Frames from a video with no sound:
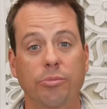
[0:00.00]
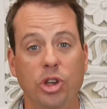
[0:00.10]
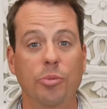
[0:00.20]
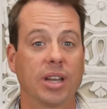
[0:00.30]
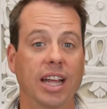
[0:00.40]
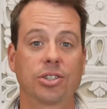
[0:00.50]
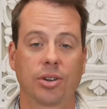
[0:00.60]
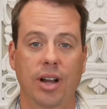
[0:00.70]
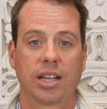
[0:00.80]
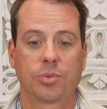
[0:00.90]
human
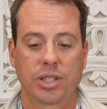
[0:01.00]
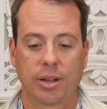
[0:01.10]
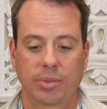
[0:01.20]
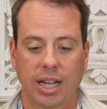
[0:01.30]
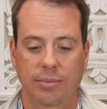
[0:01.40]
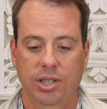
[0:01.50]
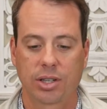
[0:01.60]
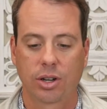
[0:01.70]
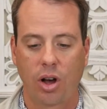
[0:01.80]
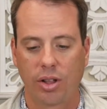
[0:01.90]
nature, as we sometimes
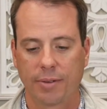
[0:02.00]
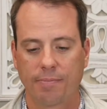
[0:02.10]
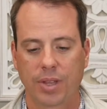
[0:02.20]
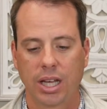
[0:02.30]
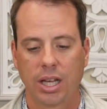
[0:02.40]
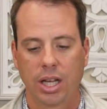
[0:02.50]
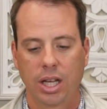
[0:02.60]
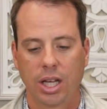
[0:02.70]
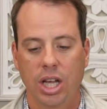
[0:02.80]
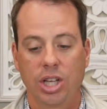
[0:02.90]
call it.
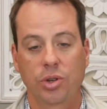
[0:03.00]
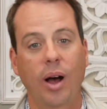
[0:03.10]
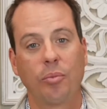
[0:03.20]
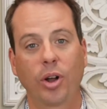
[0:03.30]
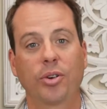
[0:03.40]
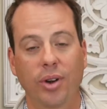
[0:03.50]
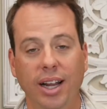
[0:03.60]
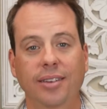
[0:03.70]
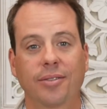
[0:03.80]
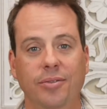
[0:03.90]
So I'm
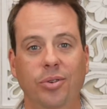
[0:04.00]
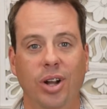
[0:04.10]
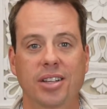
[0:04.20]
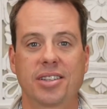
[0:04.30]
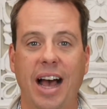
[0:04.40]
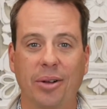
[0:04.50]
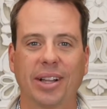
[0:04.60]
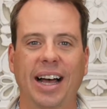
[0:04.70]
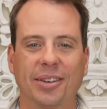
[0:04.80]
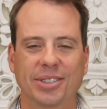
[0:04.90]
wondering for us out
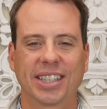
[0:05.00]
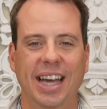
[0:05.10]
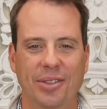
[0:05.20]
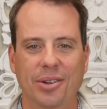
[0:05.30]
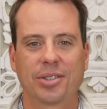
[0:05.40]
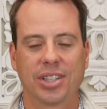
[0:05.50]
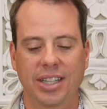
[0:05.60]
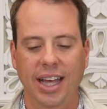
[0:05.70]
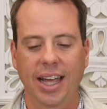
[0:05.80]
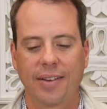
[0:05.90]
loud together
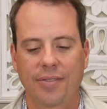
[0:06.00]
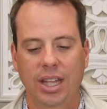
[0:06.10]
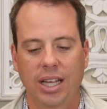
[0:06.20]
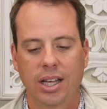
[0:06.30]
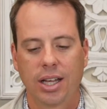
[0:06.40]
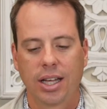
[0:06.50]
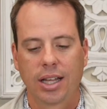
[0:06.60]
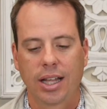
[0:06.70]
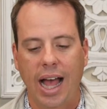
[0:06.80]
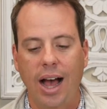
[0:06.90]
today,
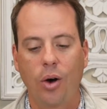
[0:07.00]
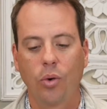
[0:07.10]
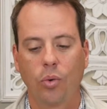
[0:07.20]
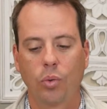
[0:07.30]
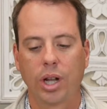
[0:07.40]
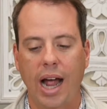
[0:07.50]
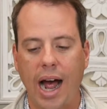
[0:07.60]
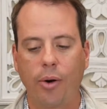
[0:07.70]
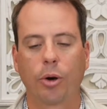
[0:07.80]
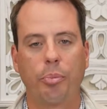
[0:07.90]
how would
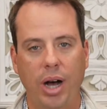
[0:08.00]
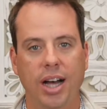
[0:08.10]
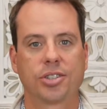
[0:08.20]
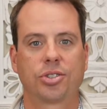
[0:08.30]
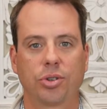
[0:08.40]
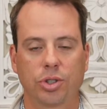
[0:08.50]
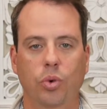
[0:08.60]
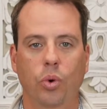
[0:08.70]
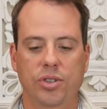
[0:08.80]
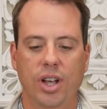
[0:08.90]
our posture
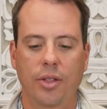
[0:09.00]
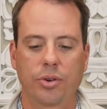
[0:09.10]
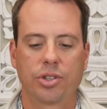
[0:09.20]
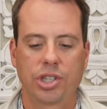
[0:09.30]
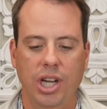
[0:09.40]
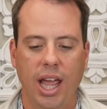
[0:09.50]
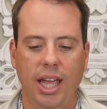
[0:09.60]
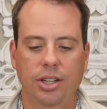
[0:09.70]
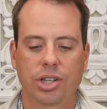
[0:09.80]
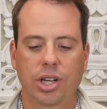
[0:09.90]
towards others
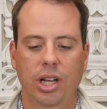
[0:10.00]
change